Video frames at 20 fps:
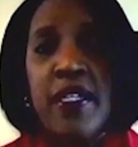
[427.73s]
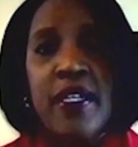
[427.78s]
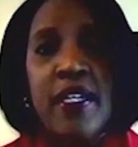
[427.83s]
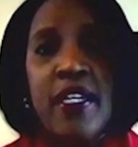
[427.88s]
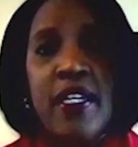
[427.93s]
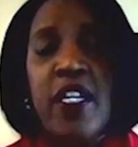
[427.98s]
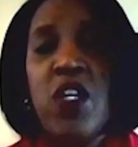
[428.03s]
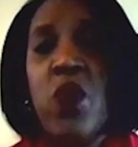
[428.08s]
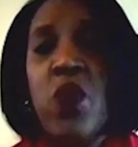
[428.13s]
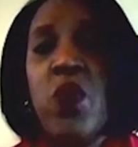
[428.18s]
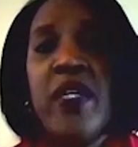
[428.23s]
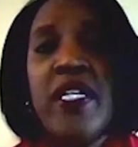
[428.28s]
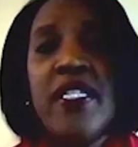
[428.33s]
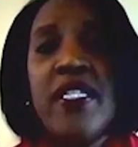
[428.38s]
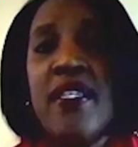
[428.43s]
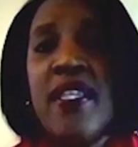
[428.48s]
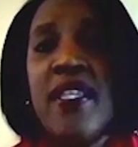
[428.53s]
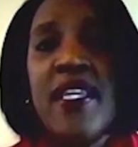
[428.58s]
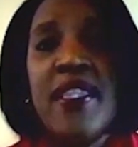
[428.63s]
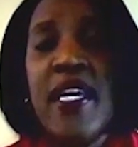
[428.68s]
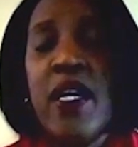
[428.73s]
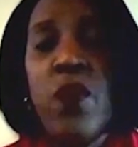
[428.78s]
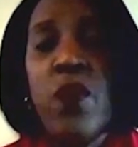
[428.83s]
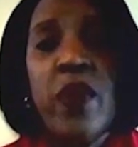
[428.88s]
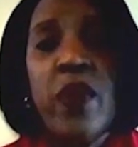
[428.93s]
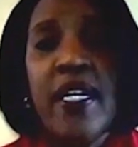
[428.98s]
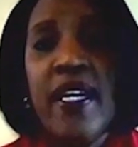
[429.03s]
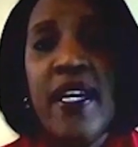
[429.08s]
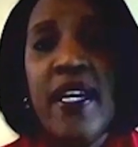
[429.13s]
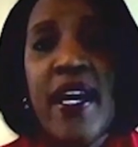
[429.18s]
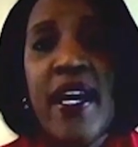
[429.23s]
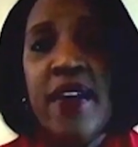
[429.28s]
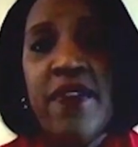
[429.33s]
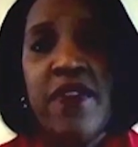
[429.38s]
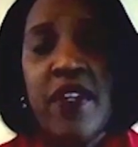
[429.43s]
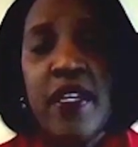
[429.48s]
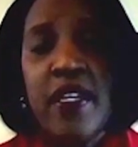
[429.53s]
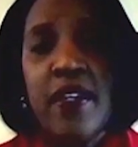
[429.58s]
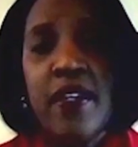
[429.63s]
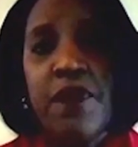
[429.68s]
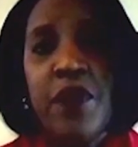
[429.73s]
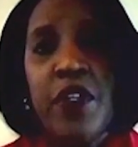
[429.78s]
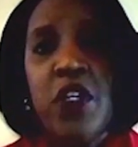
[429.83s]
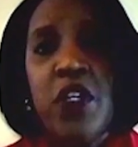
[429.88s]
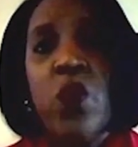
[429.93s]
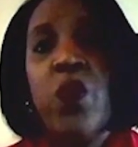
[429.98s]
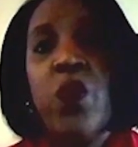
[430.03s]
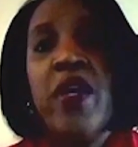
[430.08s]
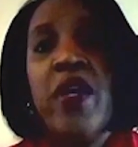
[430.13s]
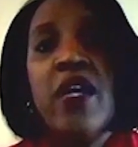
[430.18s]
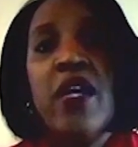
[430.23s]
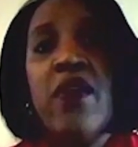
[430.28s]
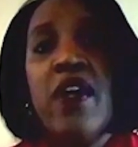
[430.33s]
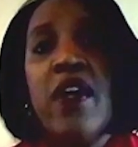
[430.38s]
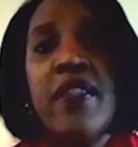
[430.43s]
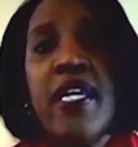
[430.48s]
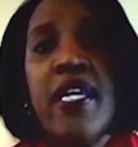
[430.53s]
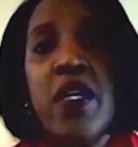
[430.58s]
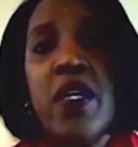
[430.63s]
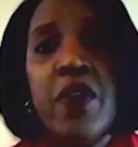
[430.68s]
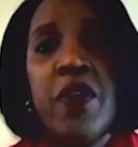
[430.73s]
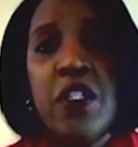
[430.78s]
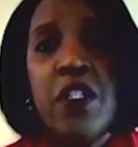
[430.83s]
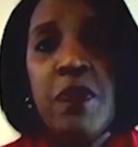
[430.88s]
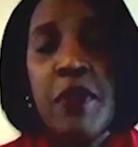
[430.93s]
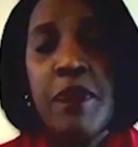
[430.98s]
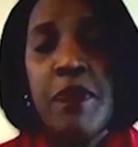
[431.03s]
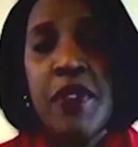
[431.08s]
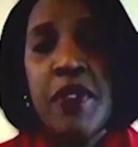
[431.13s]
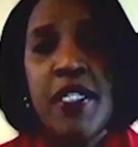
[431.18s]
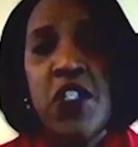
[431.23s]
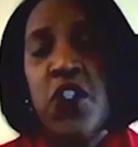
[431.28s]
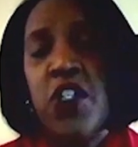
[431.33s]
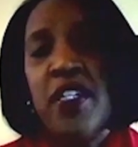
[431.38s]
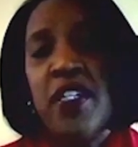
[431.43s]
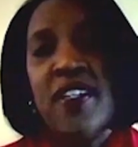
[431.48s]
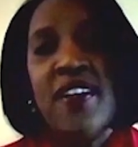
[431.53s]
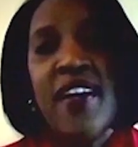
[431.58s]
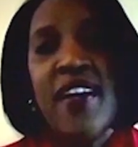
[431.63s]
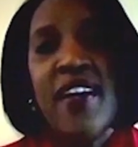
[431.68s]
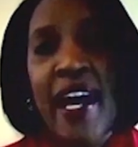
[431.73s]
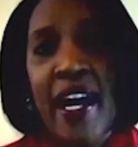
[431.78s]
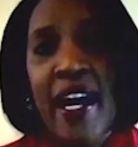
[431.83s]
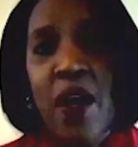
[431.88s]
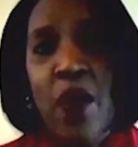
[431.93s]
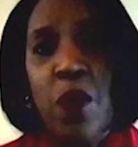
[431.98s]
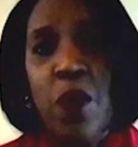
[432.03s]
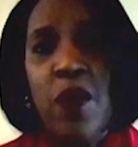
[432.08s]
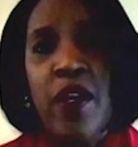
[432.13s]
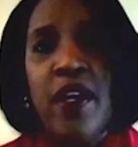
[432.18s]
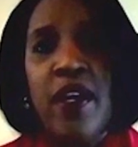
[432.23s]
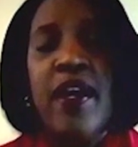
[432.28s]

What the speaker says: You know, what is it that they want to get out of it? You know, where are they going to be positioned and how?